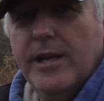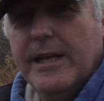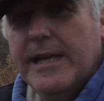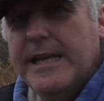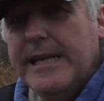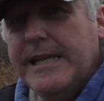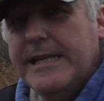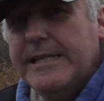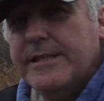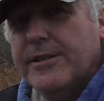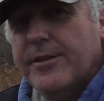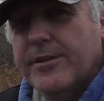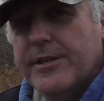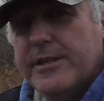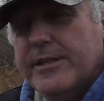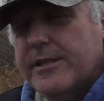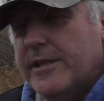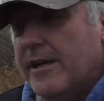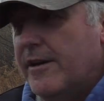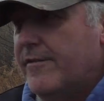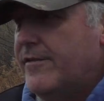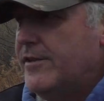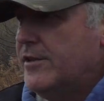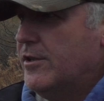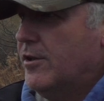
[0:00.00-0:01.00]
lilies on the
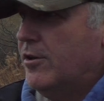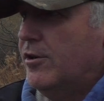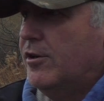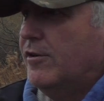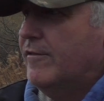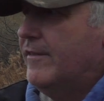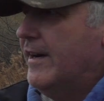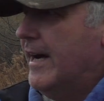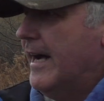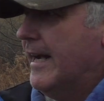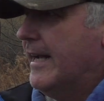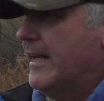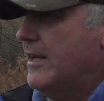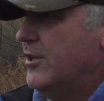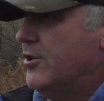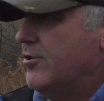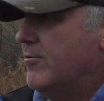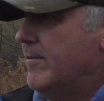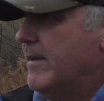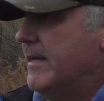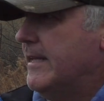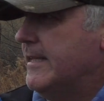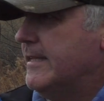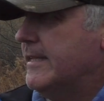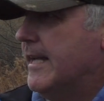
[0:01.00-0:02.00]
surface or overhanging
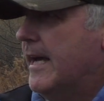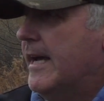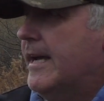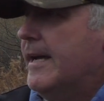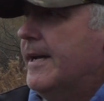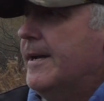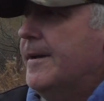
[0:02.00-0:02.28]
trees.